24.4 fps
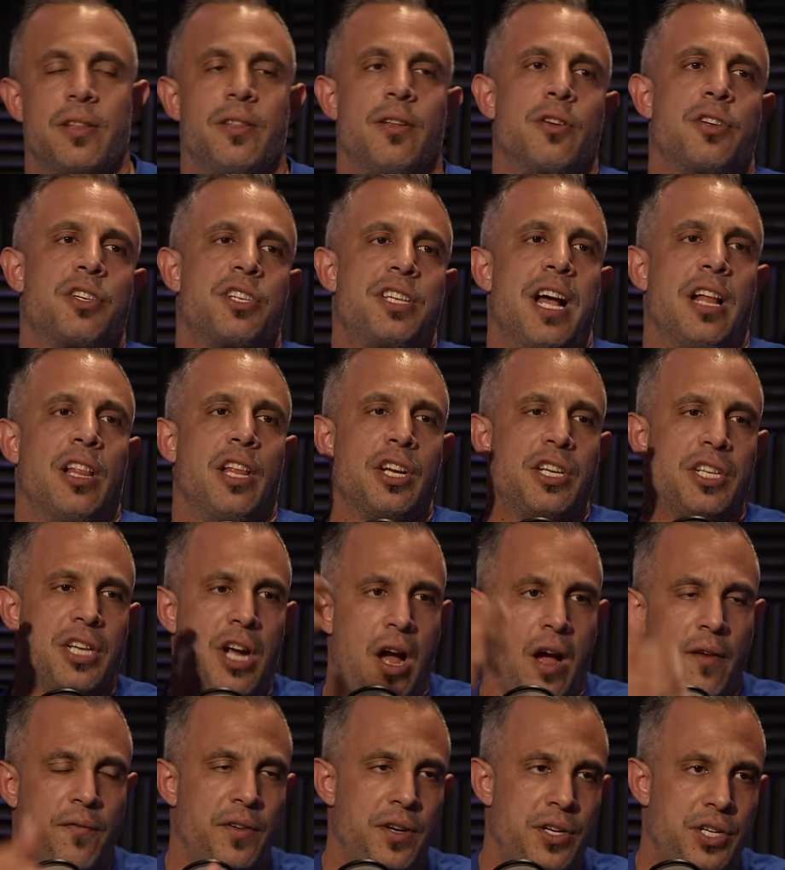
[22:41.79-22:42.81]
And there's cell
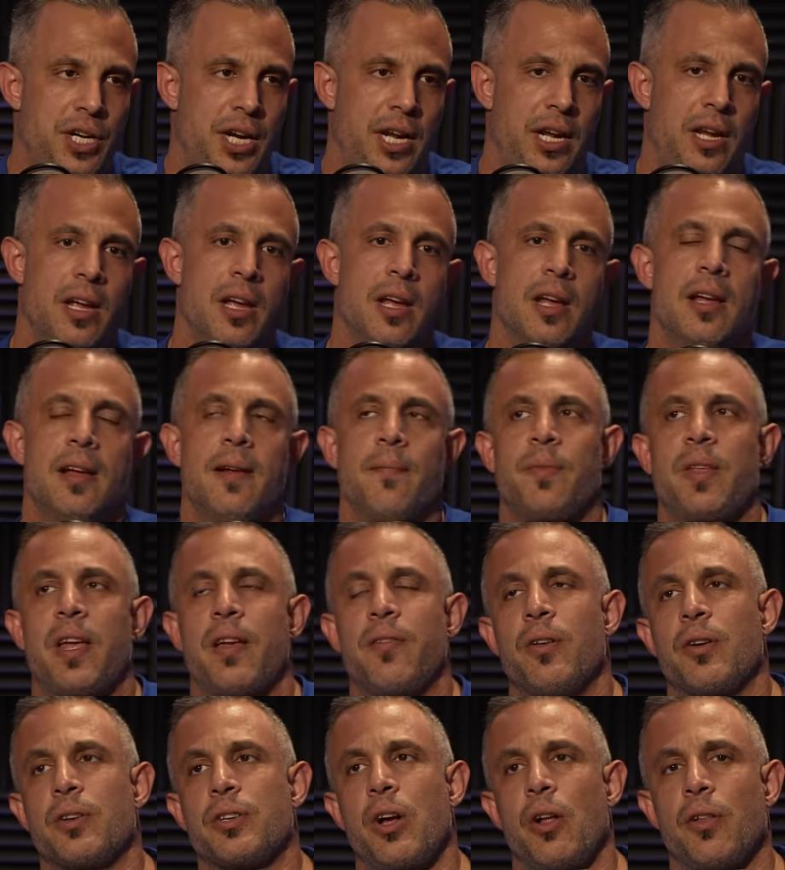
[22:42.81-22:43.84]
autophagy,
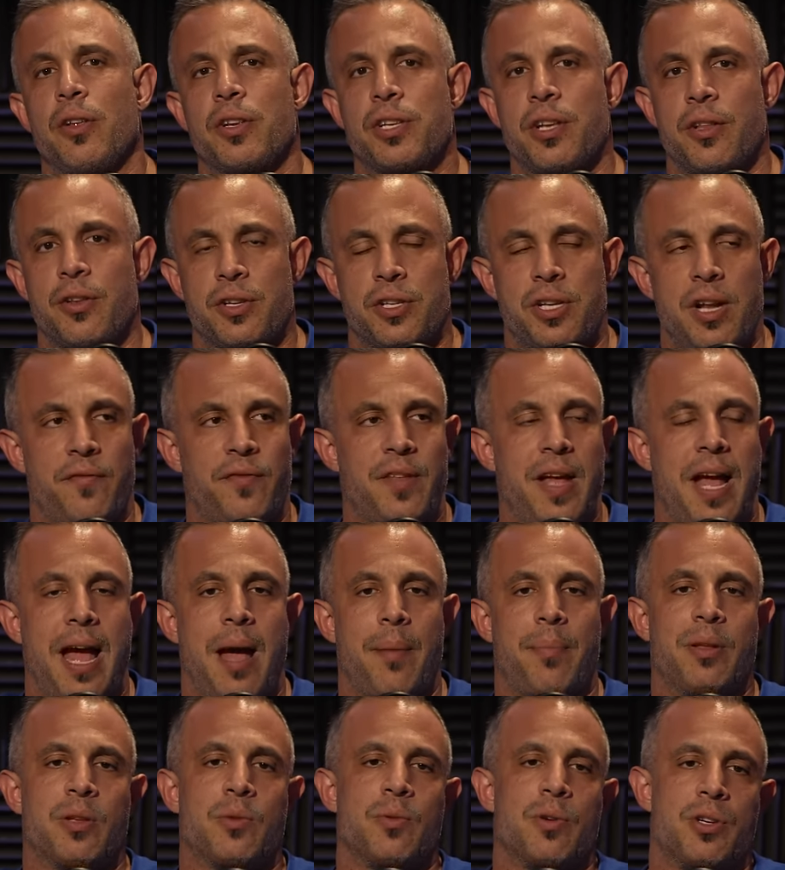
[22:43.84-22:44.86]
and there's all this other stuff that
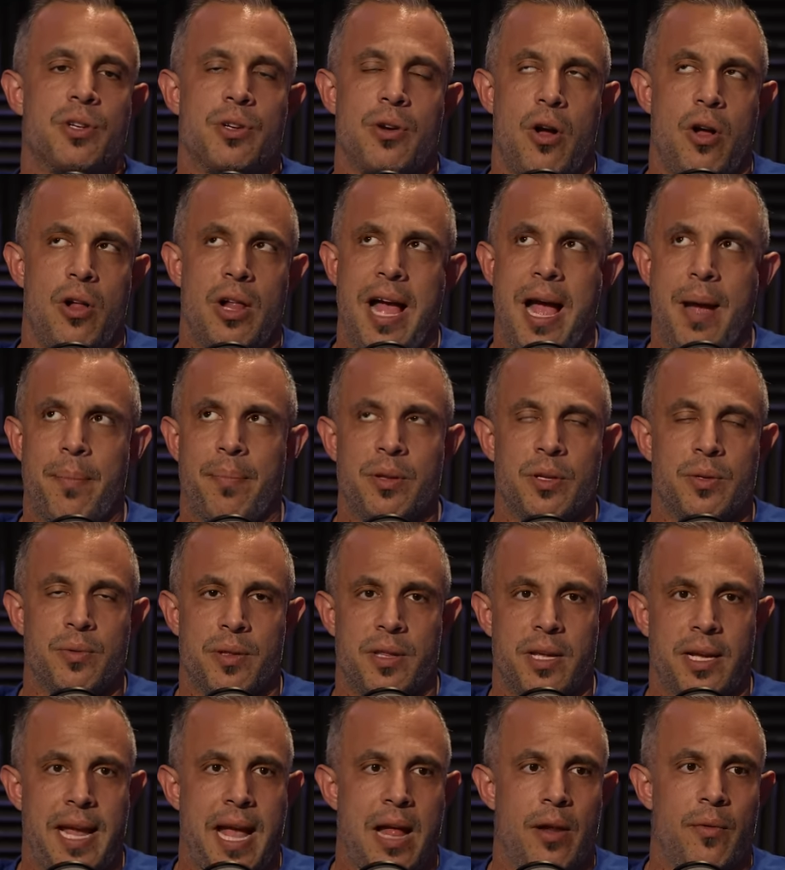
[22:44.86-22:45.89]
happens, which all happens with
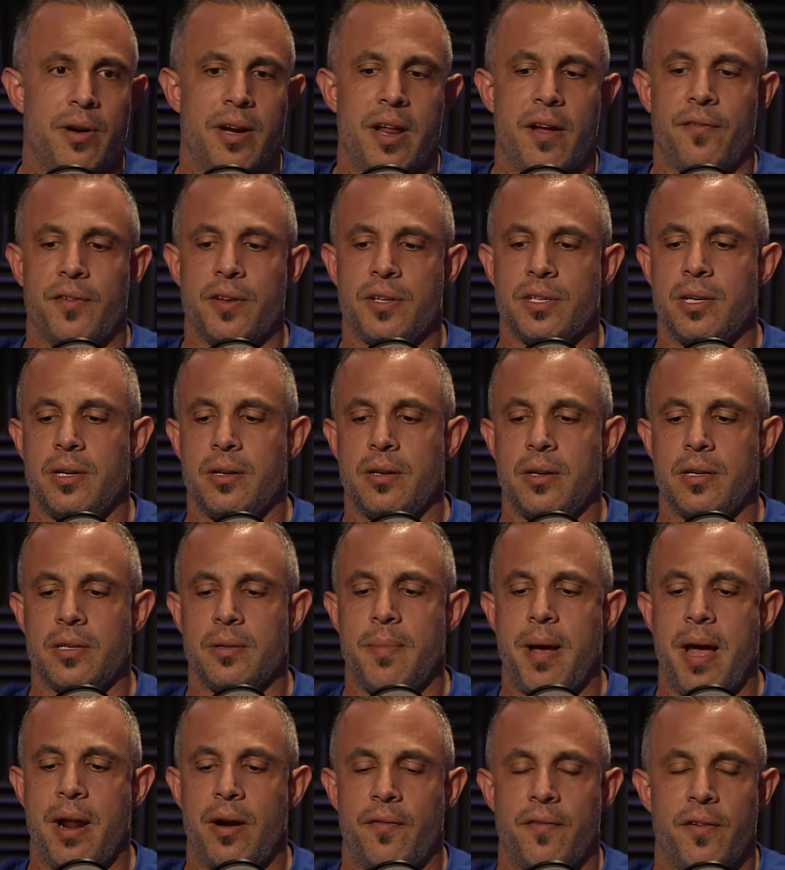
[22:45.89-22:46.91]
the calorie deficit.
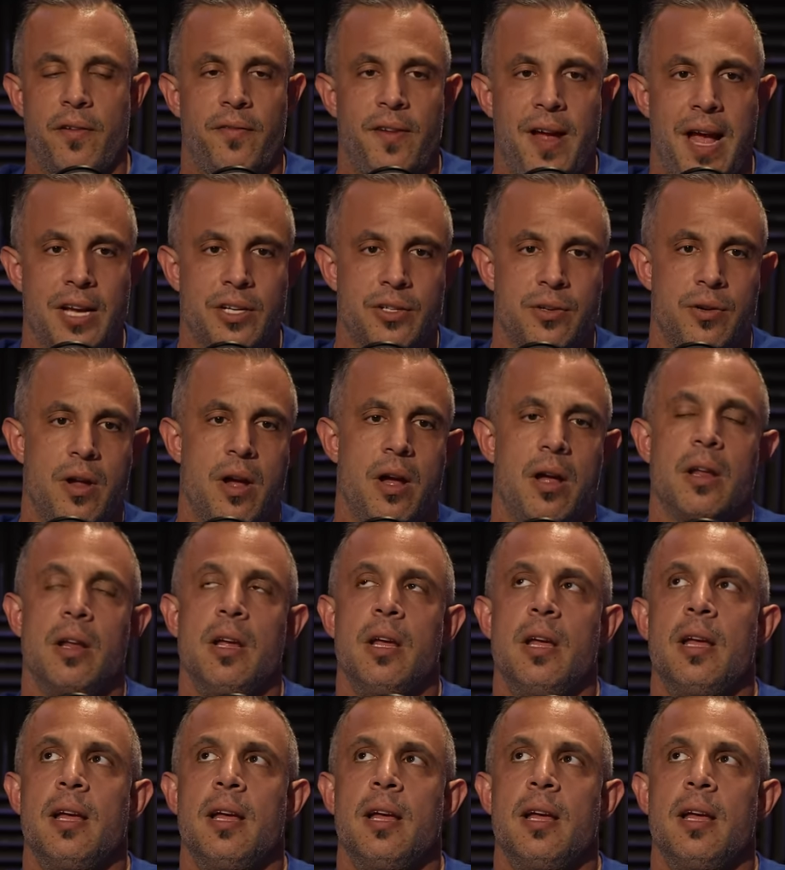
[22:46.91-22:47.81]
Doesn't matter if you fast or not.